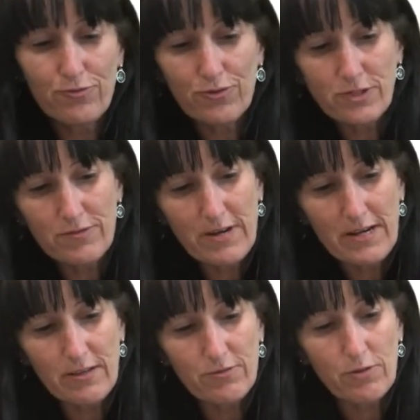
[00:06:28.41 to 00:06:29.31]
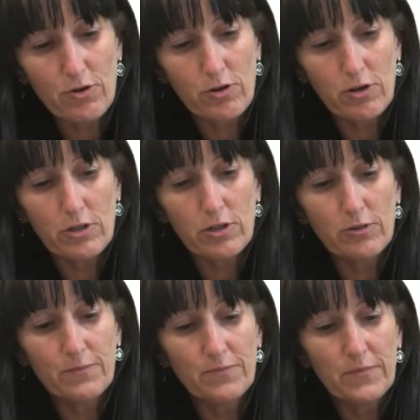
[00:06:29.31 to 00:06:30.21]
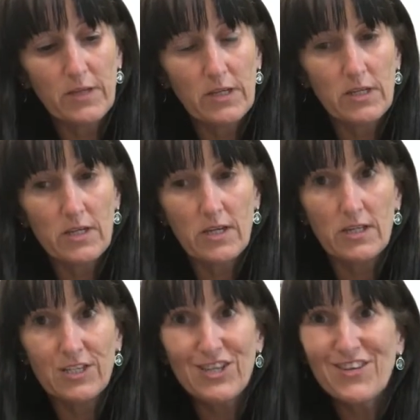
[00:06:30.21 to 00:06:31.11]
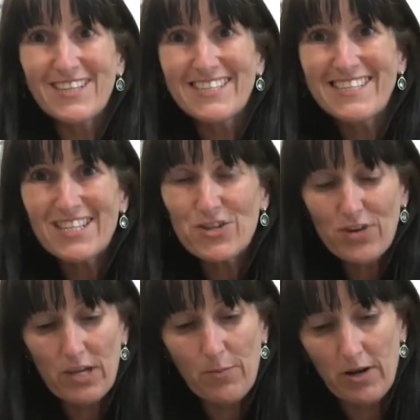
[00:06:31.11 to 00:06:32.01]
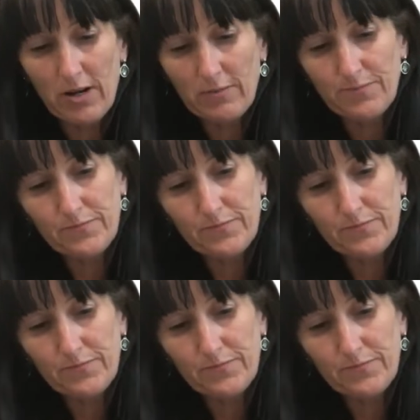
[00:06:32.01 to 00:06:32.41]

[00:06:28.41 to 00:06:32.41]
directly through the hot glue. So this is the tricky part.